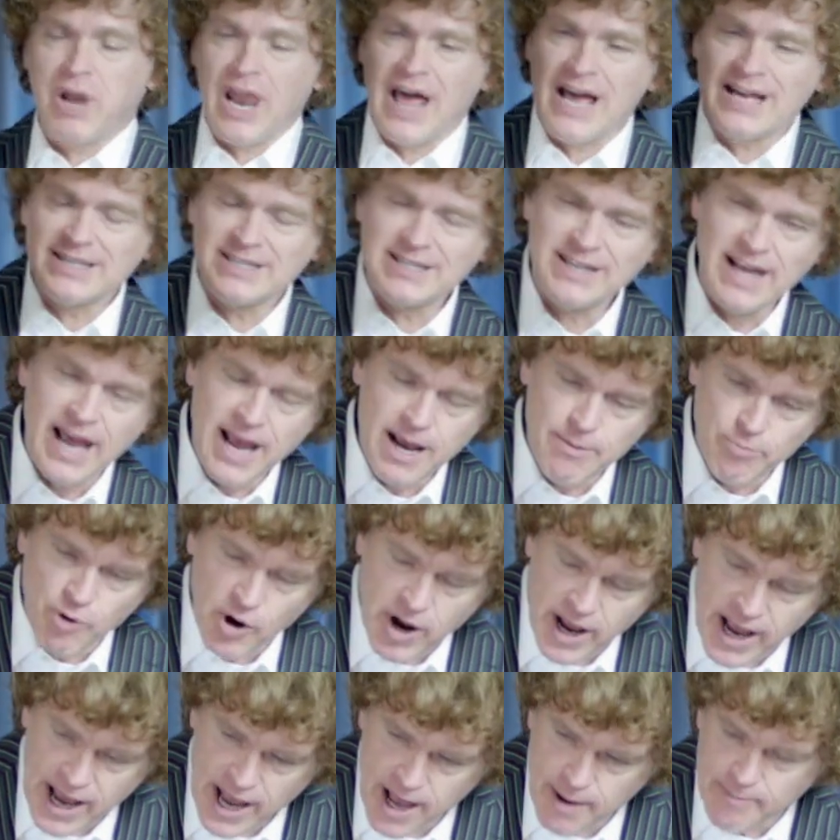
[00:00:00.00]
blessed
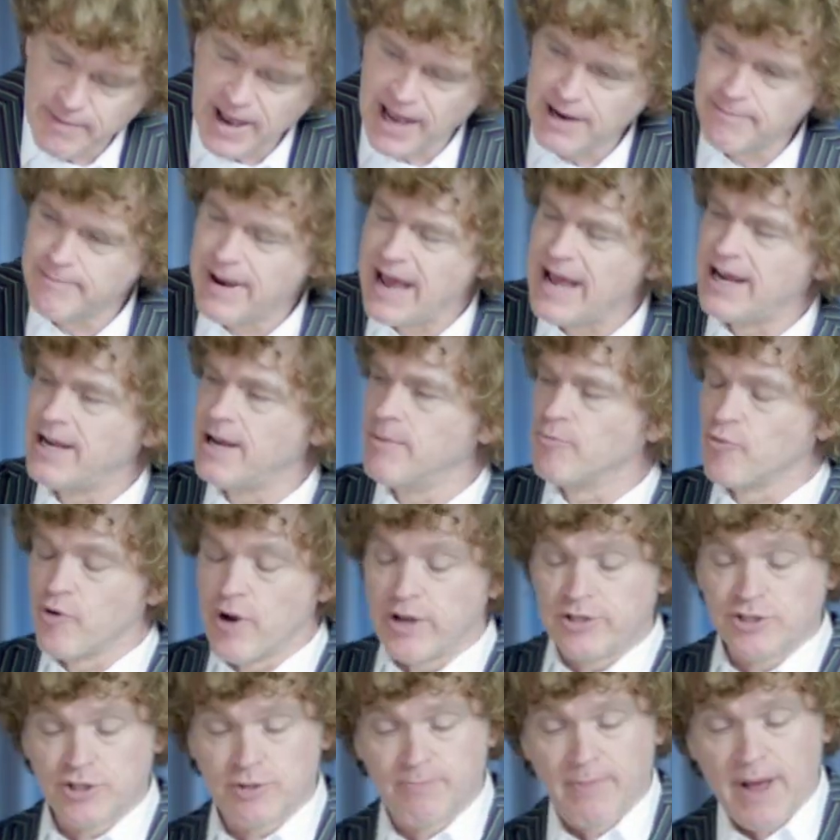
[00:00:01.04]
Abraham and made him
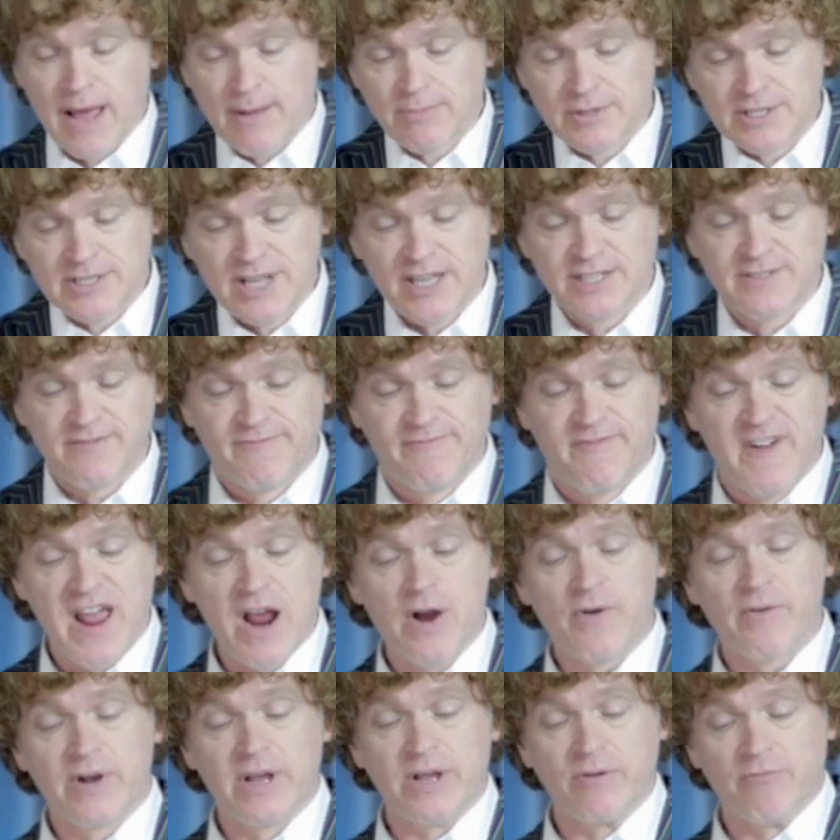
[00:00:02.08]
rich the Bible says
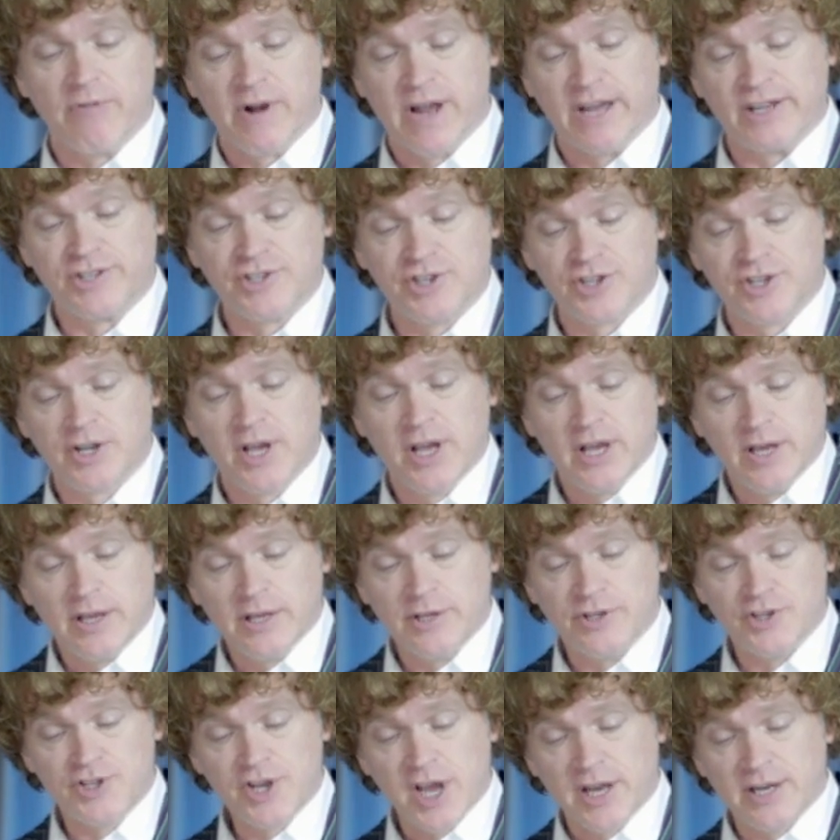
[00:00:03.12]
very rich
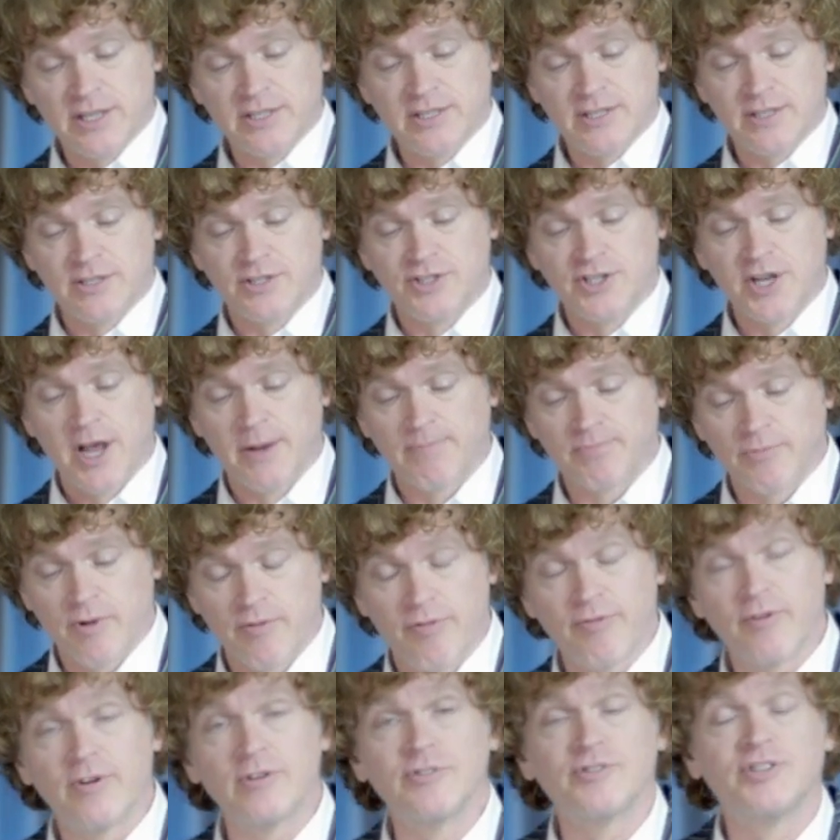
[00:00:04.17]
in Genesis chapter
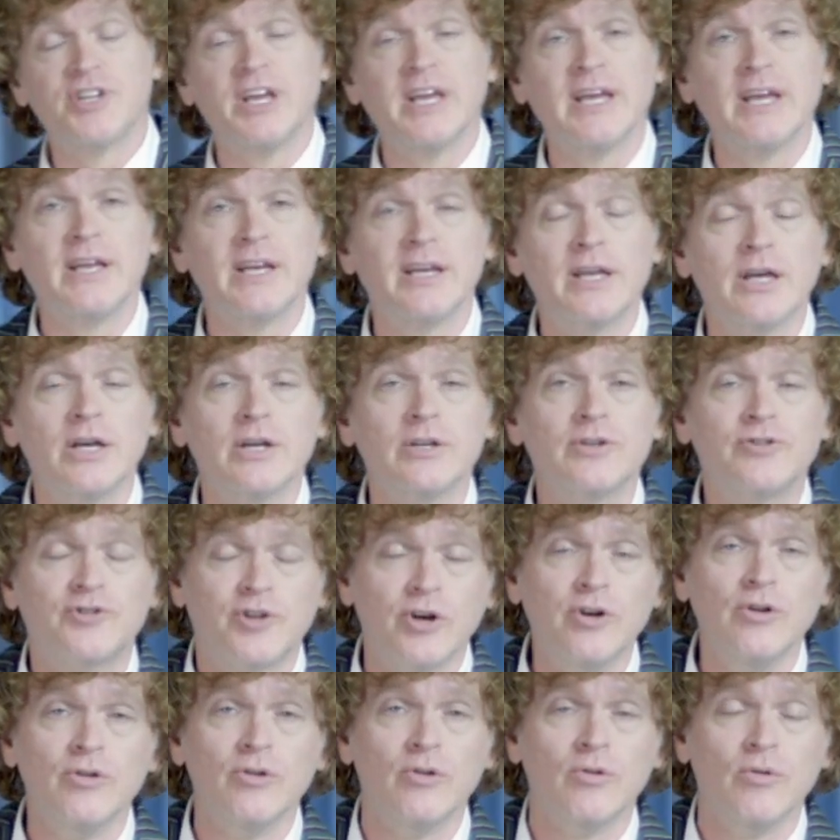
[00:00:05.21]
13
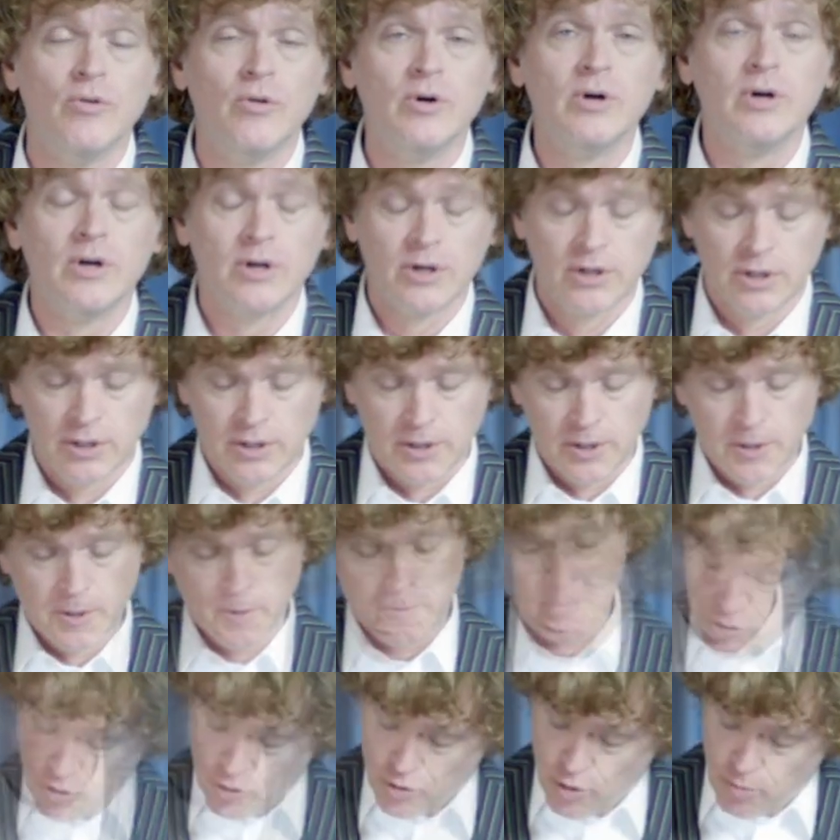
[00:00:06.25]
2
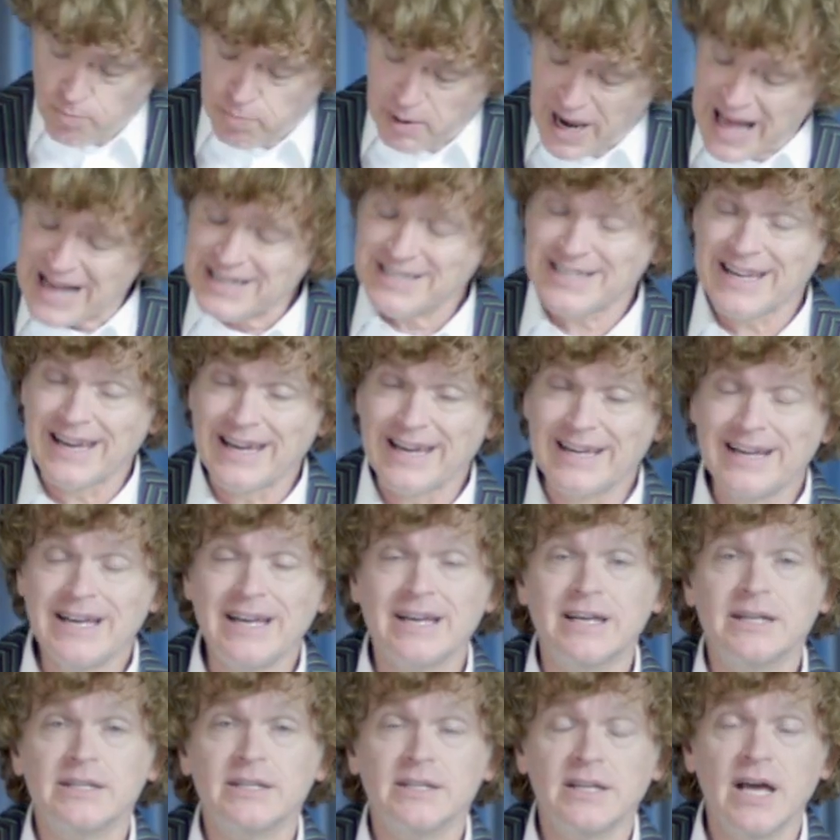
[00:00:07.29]
so the
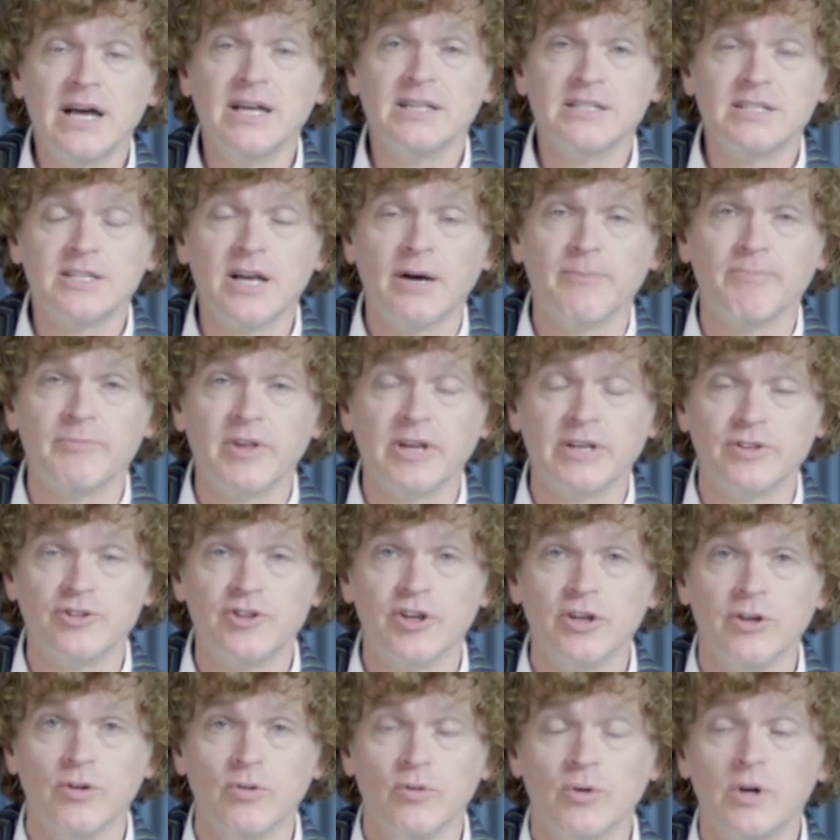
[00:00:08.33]
blessing does something
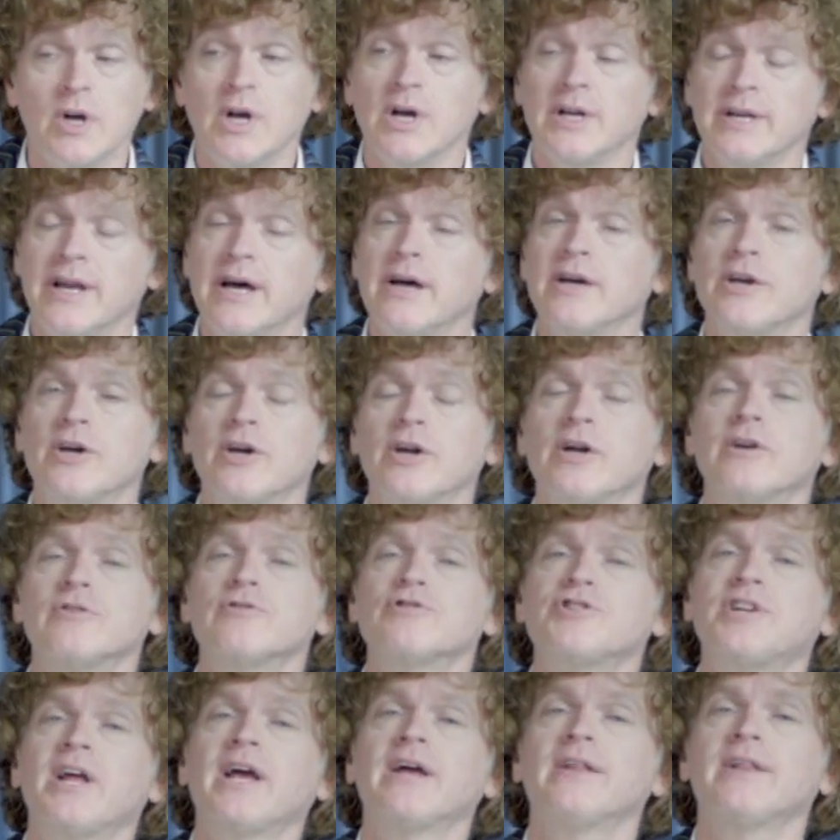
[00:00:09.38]
to you now you can
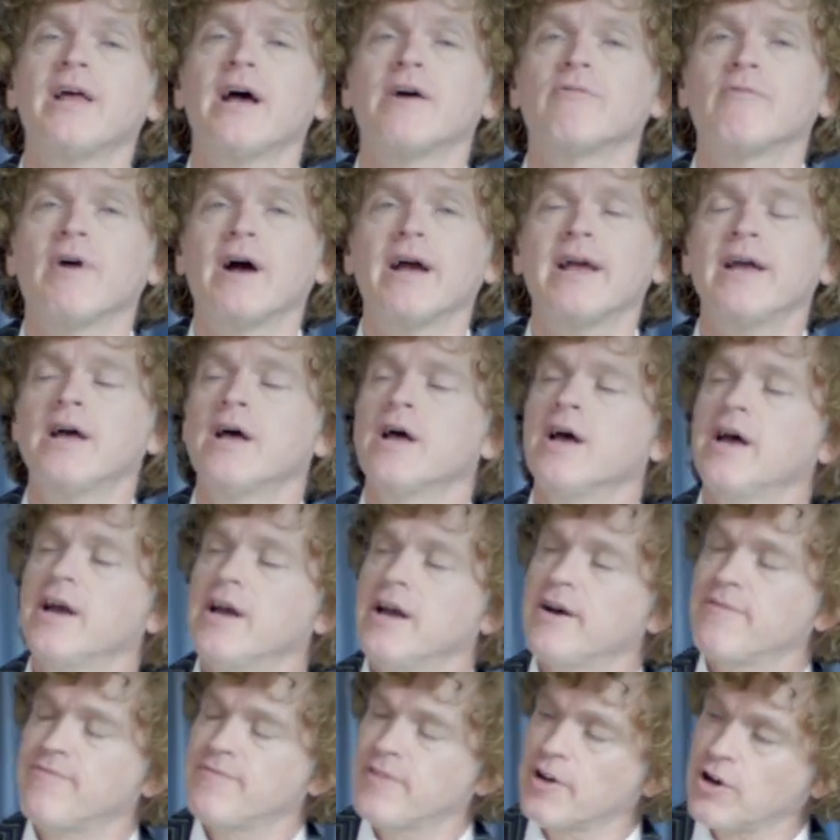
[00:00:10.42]
understand that right
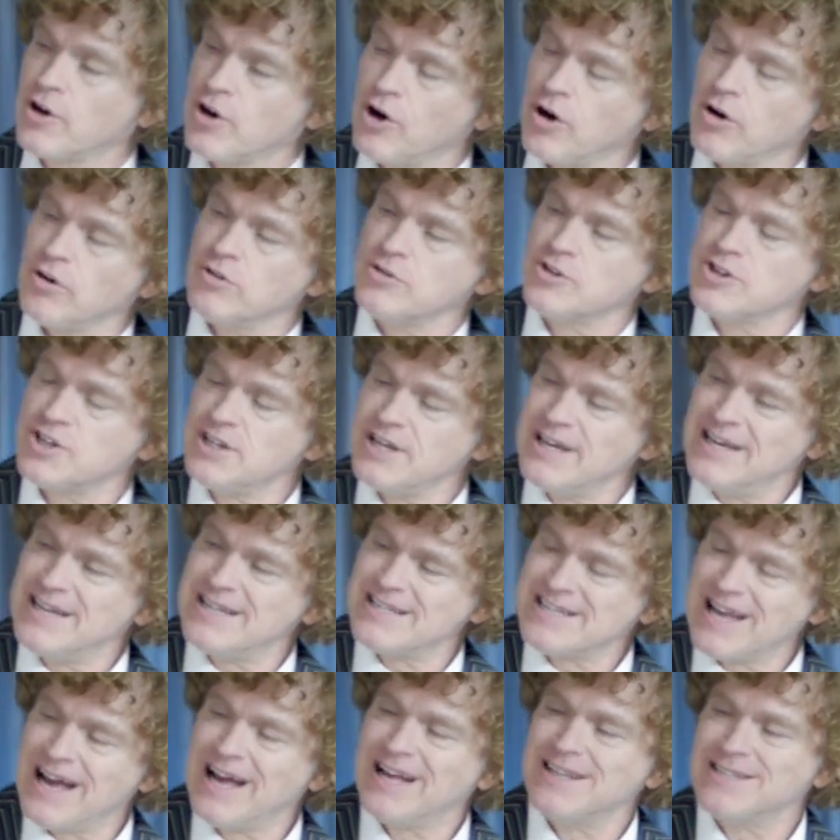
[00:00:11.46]
if the curse
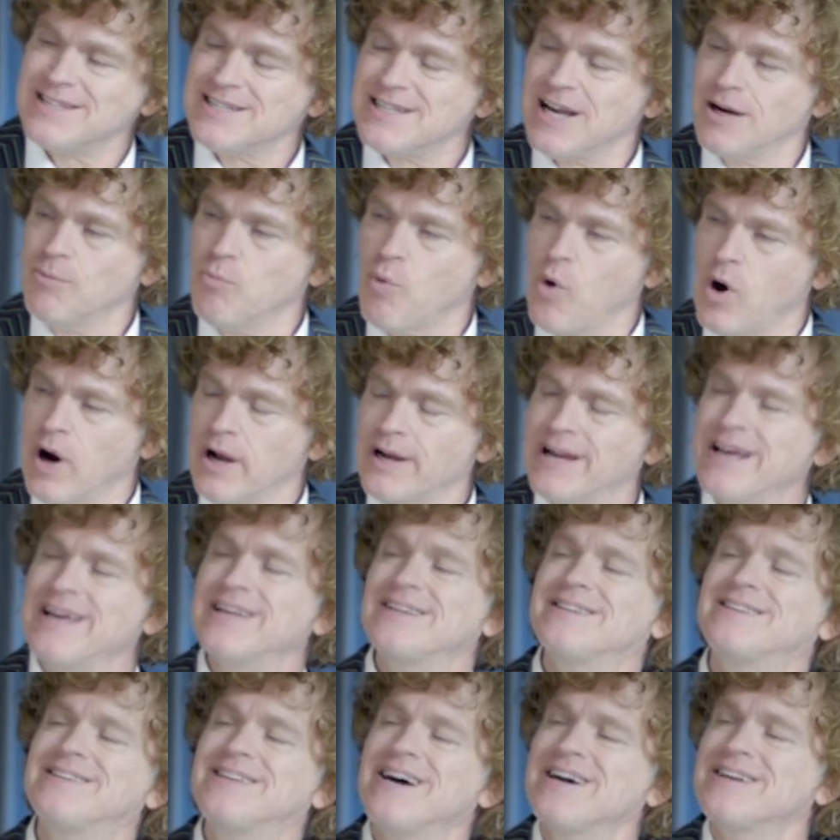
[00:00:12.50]
is on someone
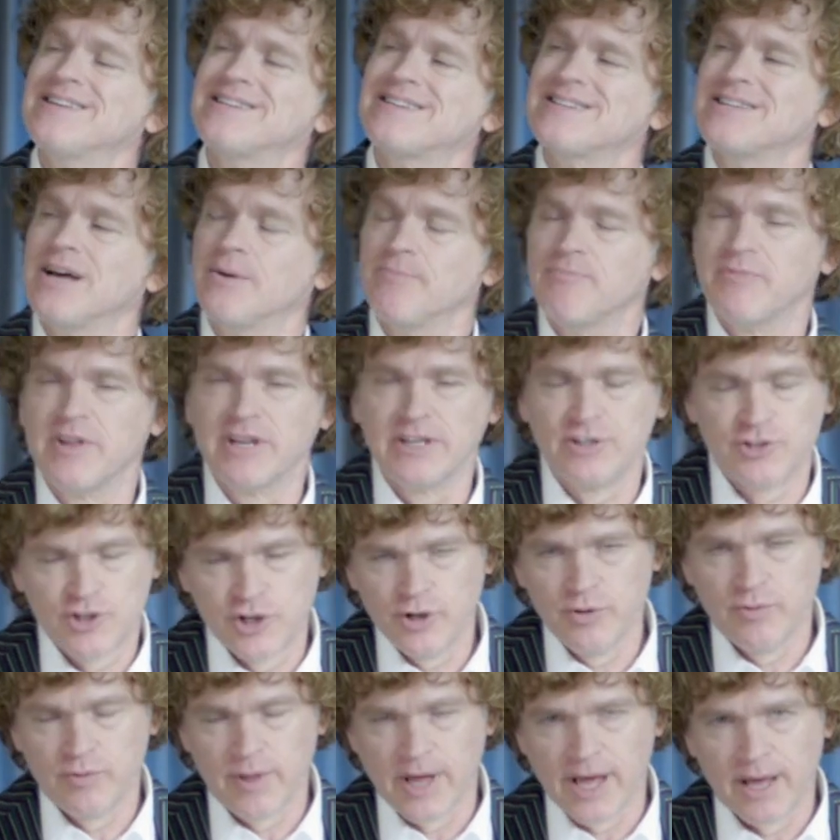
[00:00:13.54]
it does something
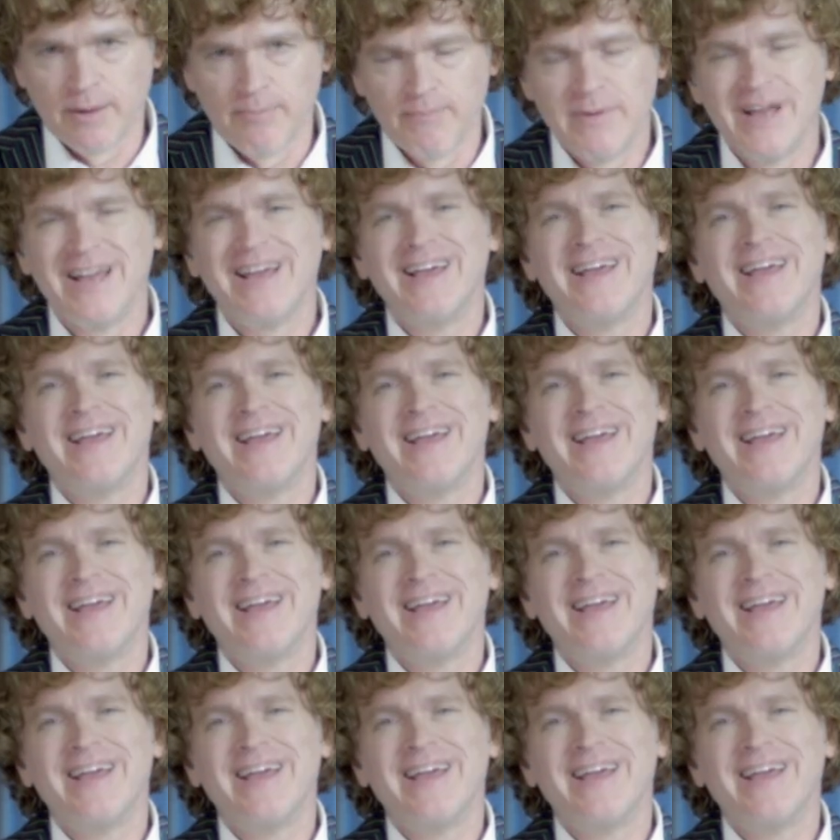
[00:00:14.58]
to them